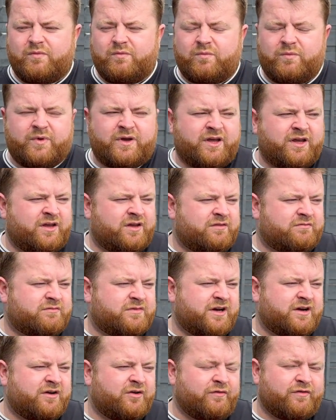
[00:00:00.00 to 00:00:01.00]
We
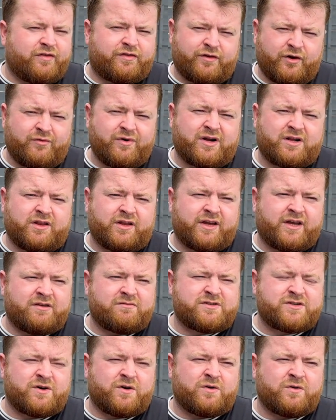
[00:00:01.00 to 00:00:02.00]
did another thorough clean,
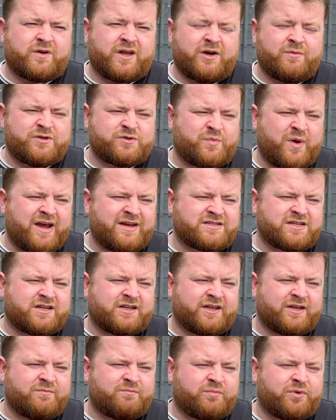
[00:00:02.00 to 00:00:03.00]
so it was
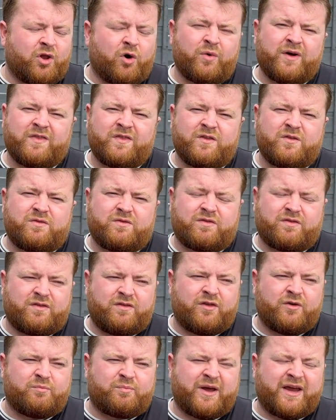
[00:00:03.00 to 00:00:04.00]
basically blowing
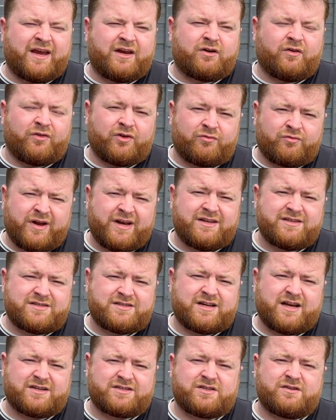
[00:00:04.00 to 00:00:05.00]
the bead on the rinse
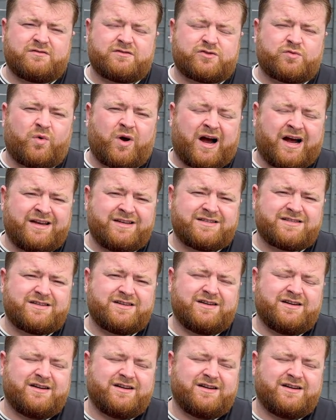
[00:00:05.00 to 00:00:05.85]
section twice,